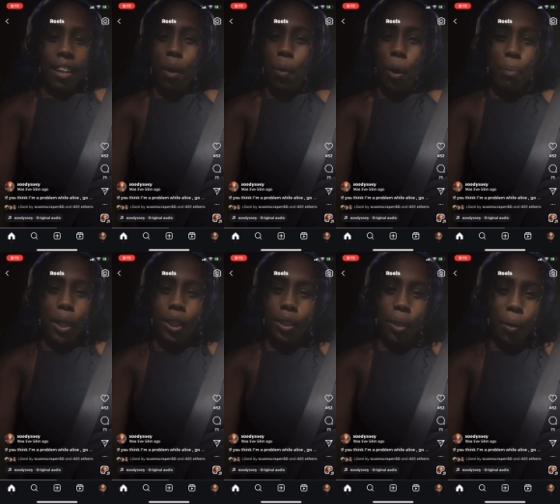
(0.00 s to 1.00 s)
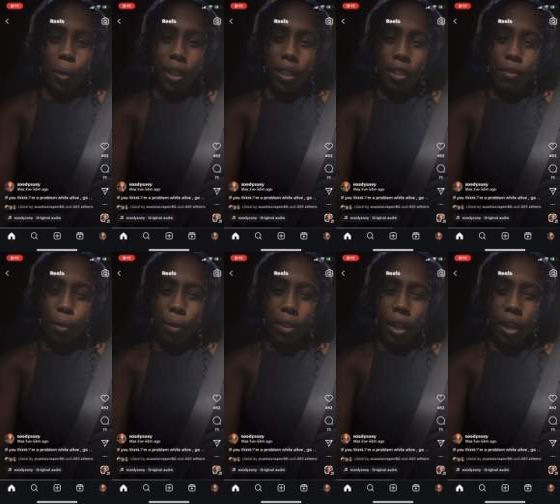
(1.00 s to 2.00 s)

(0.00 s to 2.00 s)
That woman is so evil,